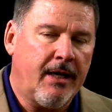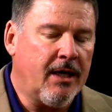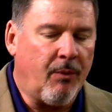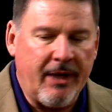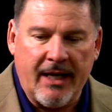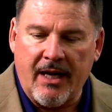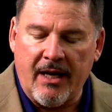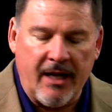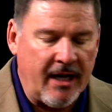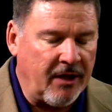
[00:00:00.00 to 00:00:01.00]
You know, we get
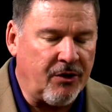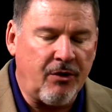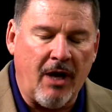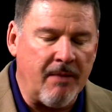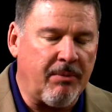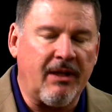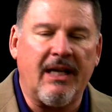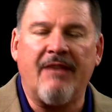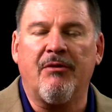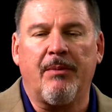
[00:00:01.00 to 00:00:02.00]
an un
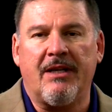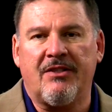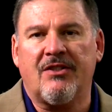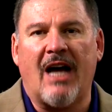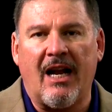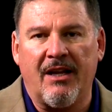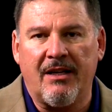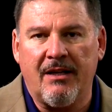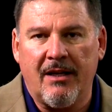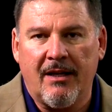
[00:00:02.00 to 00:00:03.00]
unbelievably solid